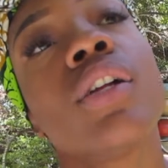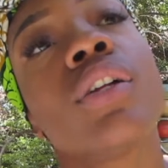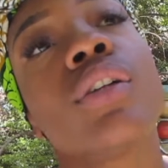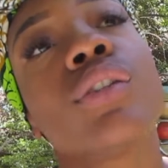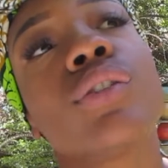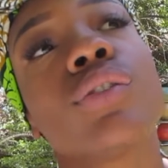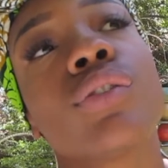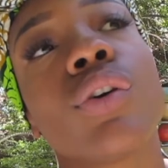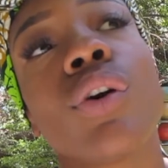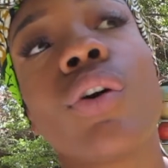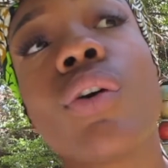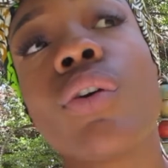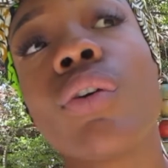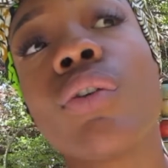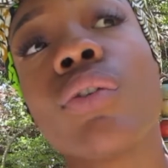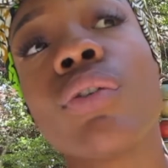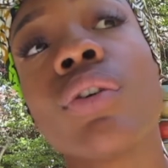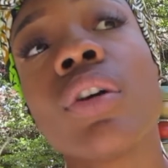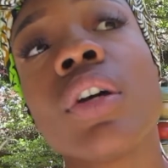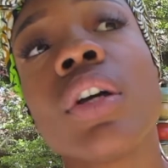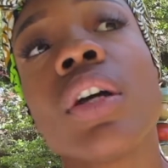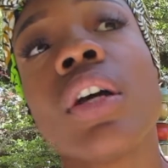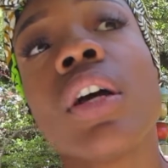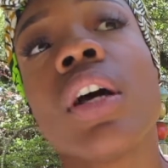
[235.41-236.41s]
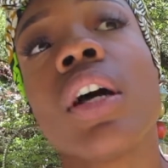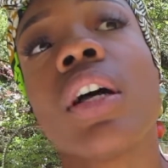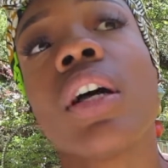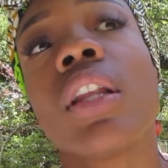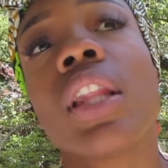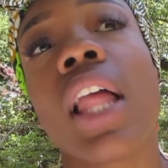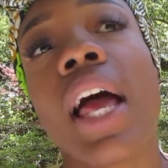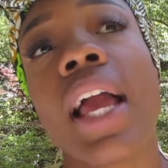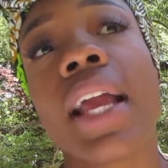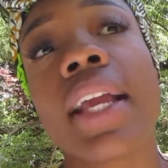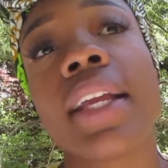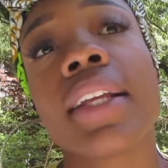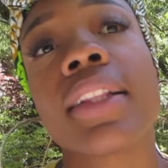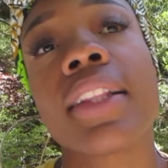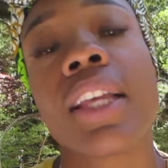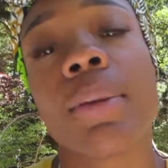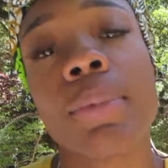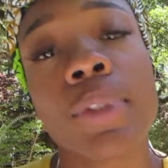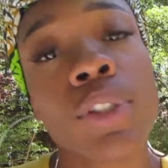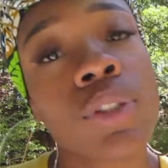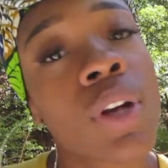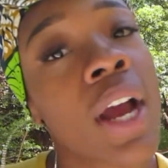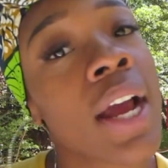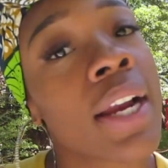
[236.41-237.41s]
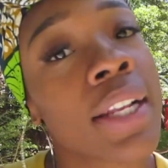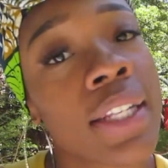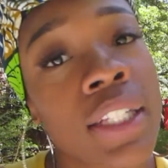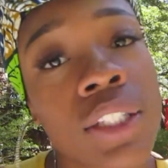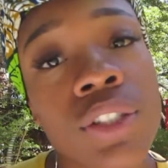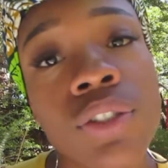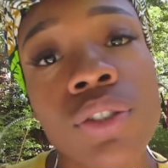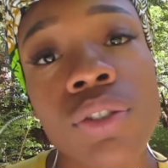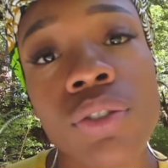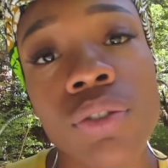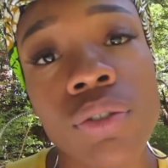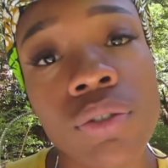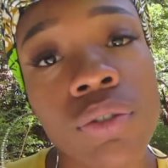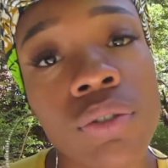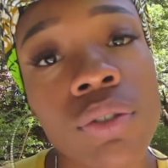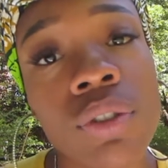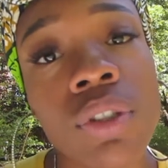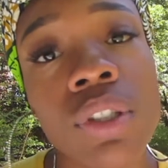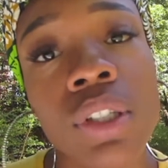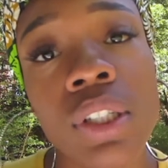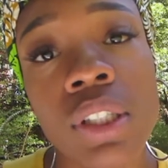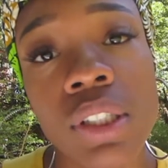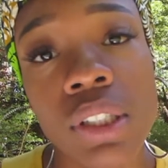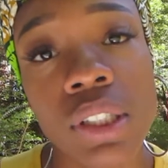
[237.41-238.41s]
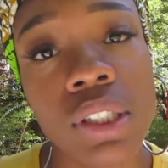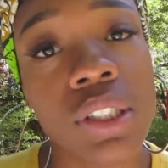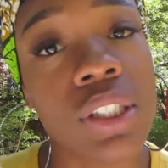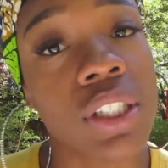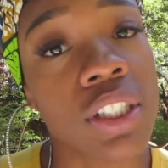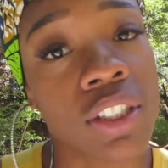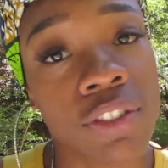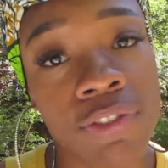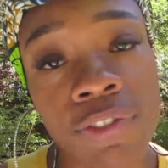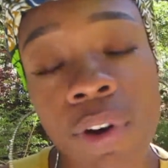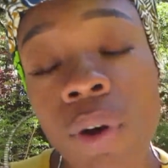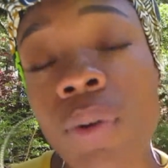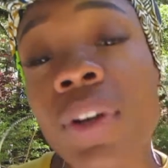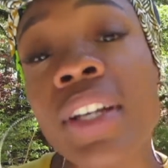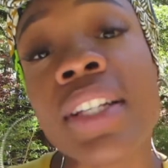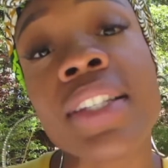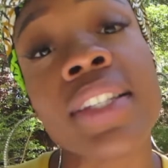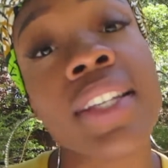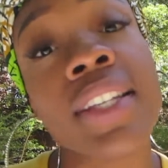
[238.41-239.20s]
So like they be trying to get you to just focus